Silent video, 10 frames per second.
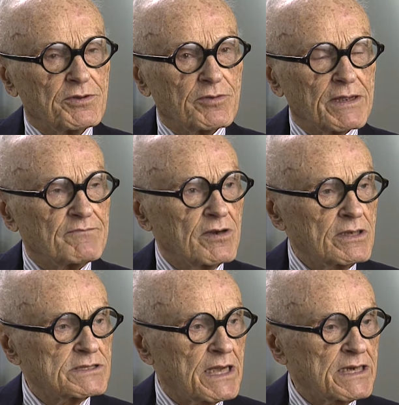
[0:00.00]
you get very
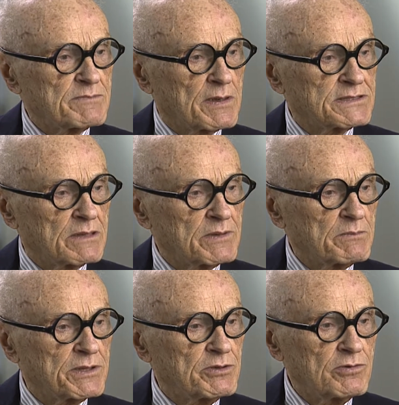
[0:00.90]
excited about
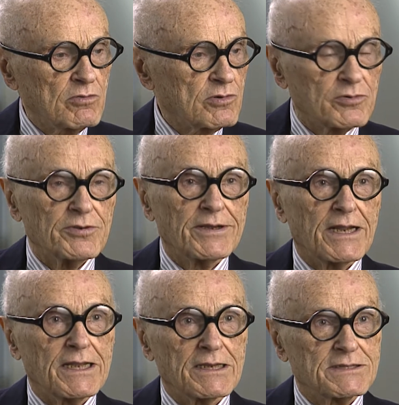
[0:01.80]
something, but you don't know you're
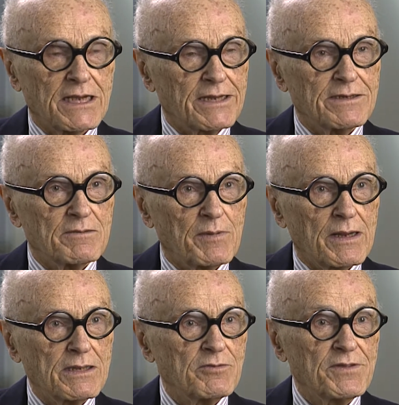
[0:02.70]
getting excited
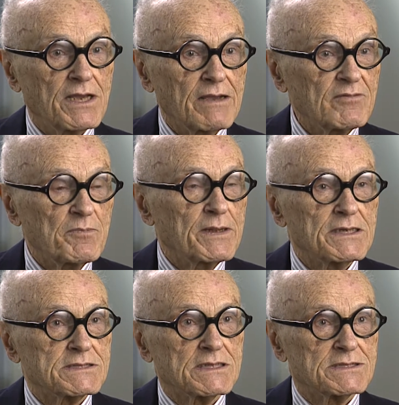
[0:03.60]
about it, and you think
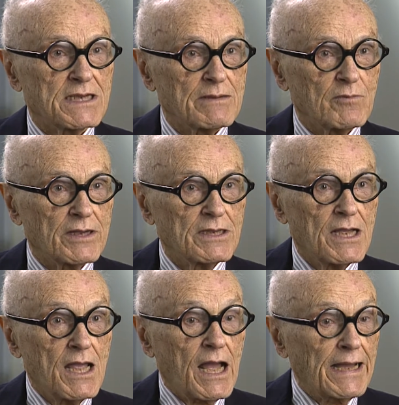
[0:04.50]
everybody's the same way.
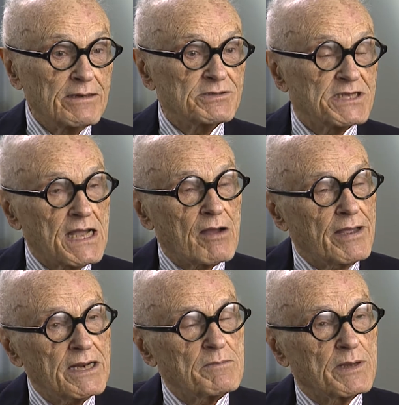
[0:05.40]
I don't see how
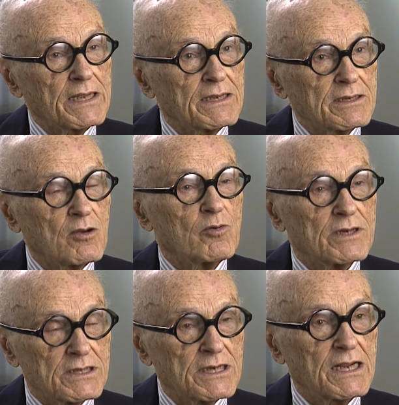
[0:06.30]
anybody can go
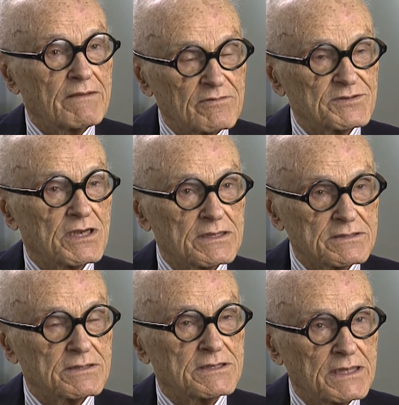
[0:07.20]
into the nave of
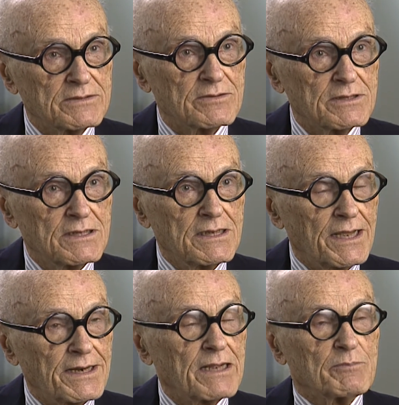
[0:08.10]
Chartres Cathedral
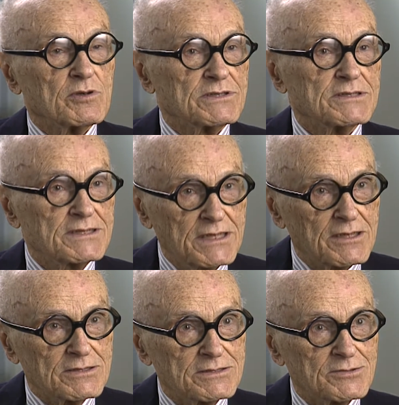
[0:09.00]
and not burst into
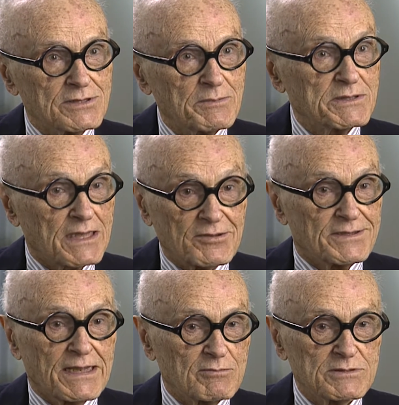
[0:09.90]
tears, you see, because I
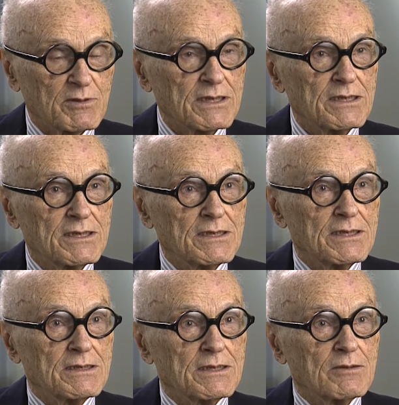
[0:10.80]
thought that was
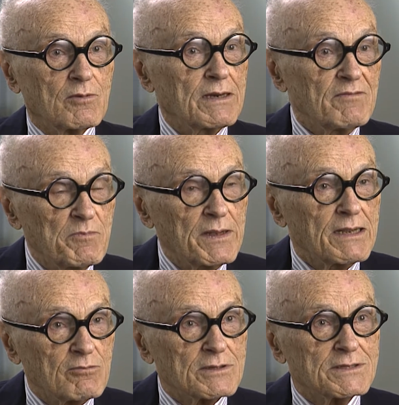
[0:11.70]
what
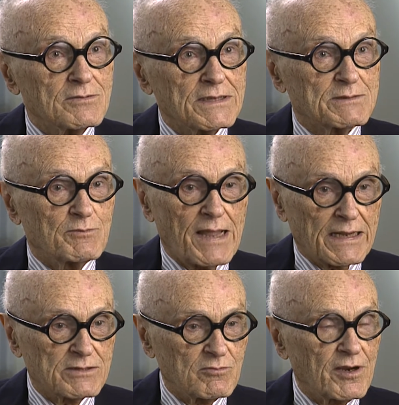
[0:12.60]
everybody would do. That's a
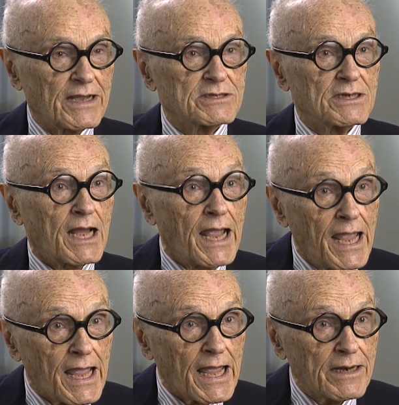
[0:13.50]
natural reaction I
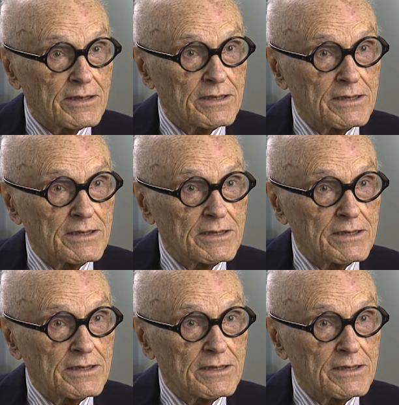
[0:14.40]
had.